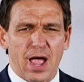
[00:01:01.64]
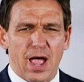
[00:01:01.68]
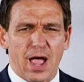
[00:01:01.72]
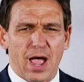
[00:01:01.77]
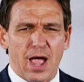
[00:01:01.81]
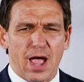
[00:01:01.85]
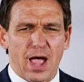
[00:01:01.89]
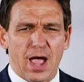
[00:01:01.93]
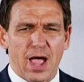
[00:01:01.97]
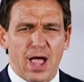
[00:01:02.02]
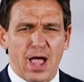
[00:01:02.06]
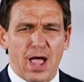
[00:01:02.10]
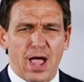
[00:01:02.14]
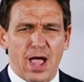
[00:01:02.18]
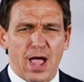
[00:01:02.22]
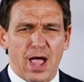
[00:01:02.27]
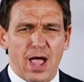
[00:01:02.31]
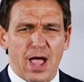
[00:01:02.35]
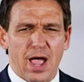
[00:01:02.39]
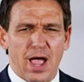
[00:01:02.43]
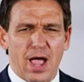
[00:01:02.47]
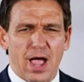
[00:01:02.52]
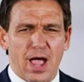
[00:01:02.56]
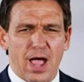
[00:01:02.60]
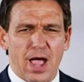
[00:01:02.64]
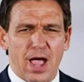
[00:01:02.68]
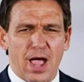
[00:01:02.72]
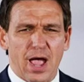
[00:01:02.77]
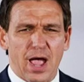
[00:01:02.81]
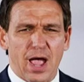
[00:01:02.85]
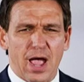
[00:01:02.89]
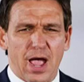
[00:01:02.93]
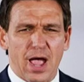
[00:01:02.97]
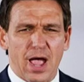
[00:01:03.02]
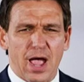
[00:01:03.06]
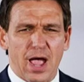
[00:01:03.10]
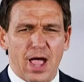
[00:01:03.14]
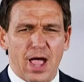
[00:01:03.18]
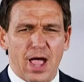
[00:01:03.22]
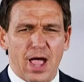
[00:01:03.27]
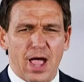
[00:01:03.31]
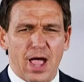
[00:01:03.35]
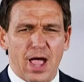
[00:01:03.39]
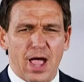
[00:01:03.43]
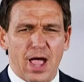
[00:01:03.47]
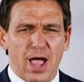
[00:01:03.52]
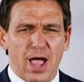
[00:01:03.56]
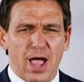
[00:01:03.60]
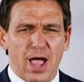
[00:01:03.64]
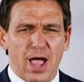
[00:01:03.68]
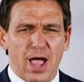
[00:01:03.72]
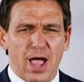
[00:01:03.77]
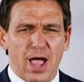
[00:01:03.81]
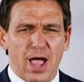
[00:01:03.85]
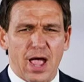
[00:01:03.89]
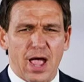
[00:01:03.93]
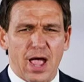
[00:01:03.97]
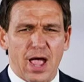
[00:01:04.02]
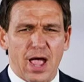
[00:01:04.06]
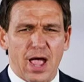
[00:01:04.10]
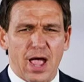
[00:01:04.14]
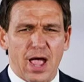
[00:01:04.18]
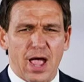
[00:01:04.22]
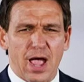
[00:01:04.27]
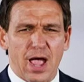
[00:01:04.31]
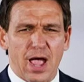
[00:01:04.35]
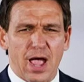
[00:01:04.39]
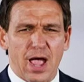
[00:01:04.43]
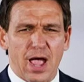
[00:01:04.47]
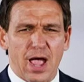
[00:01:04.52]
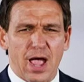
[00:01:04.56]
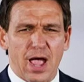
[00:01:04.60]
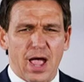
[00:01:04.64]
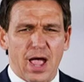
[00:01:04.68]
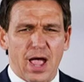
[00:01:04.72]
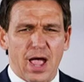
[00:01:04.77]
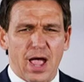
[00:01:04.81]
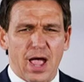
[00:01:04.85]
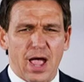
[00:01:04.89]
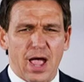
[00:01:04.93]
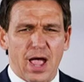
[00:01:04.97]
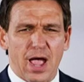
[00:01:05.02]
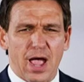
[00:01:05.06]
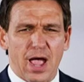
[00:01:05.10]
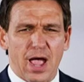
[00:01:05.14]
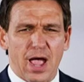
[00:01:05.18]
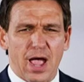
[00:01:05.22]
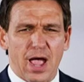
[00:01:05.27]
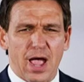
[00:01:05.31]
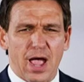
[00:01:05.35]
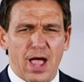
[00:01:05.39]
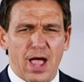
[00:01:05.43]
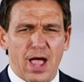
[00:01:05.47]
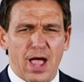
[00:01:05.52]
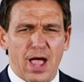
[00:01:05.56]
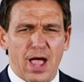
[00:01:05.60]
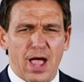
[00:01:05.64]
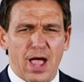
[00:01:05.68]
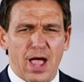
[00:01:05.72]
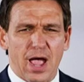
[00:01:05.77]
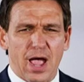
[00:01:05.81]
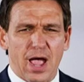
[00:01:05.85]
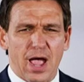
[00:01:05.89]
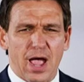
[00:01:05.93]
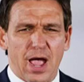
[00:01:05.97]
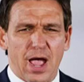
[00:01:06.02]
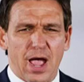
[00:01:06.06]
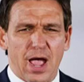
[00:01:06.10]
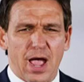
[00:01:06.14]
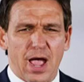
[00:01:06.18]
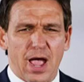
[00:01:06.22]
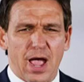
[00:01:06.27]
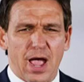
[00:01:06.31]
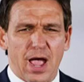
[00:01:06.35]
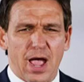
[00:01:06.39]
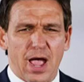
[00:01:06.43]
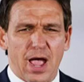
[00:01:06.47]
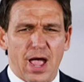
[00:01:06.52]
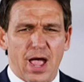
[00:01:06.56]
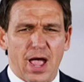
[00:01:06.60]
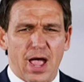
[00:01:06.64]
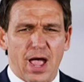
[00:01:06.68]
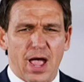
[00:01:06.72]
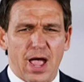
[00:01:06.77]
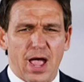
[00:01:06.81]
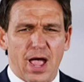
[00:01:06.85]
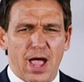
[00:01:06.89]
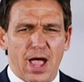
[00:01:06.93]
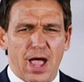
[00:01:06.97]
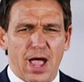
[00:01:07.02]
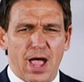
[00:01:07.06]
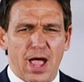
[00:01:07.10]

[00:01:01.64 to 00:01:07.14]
[no speech]